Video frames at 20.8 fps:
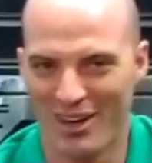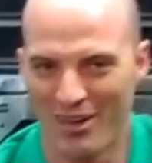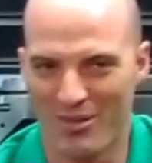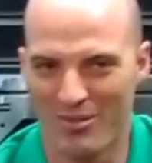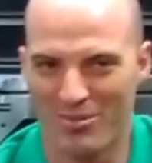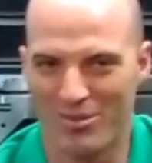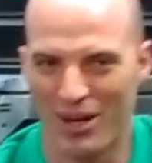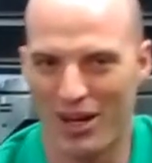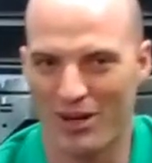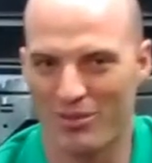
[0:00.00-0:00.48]

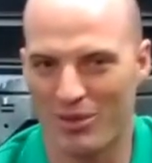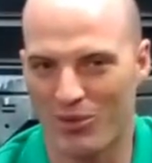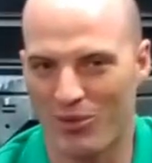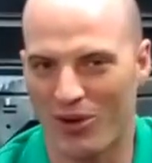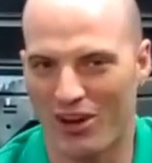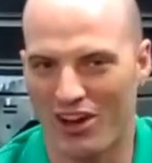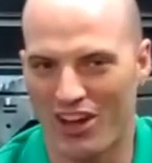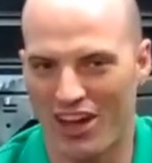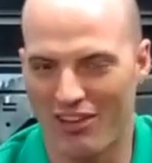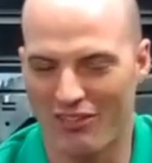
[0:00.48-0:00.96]
probably
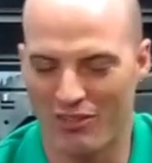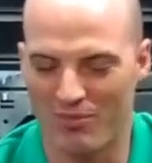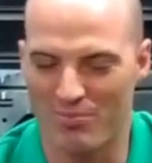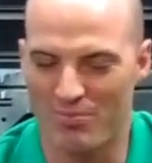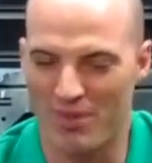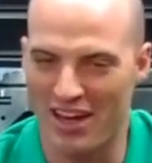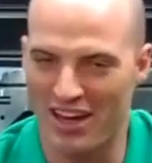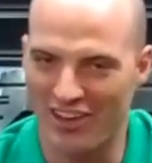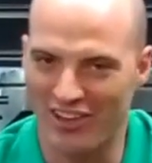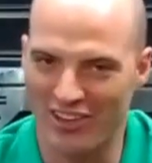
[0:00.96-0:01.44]
want to have it
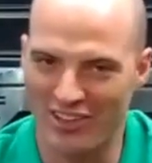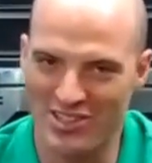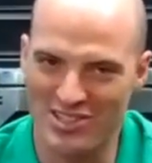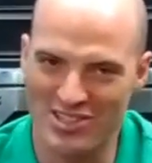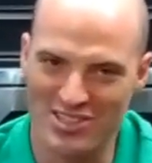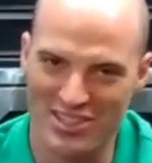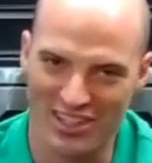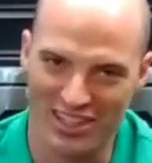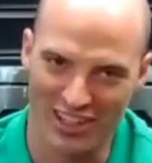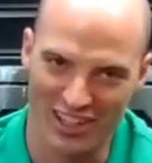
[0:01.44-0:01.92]

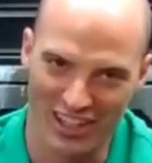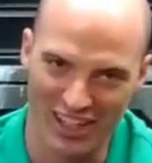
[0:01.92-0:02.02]
balanced and